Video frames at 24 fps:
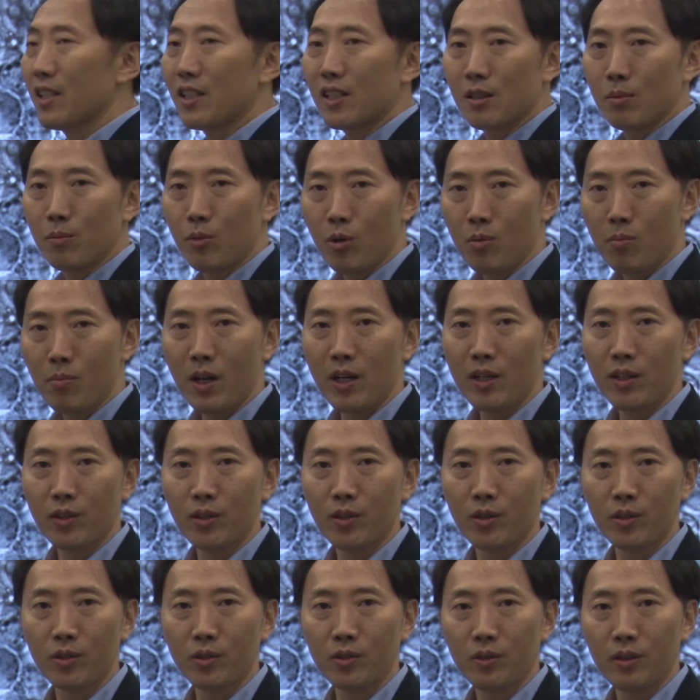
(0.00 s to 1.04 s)
small
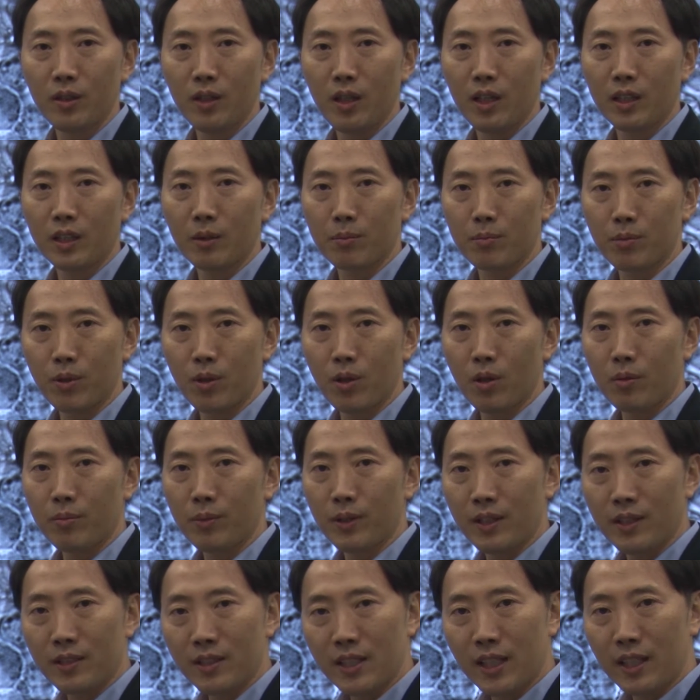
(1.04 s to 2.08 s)
molecule the probe
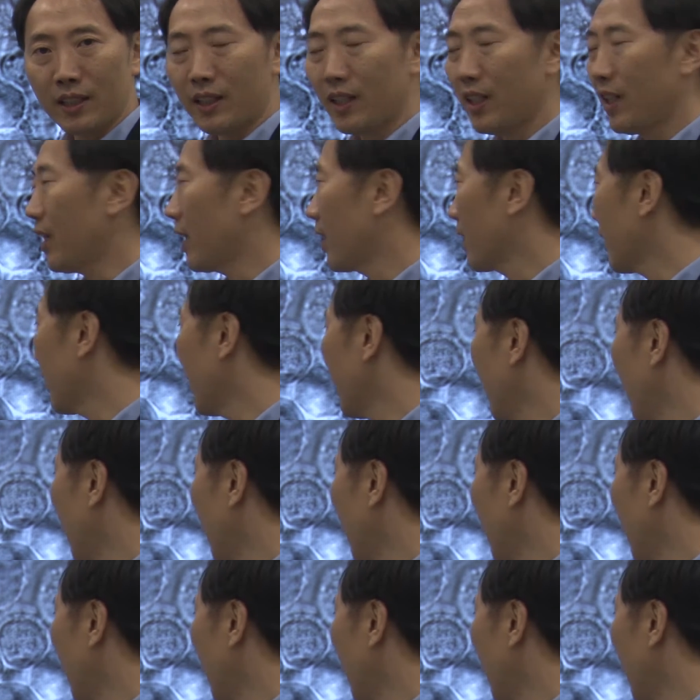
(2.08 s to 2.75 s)
inside here,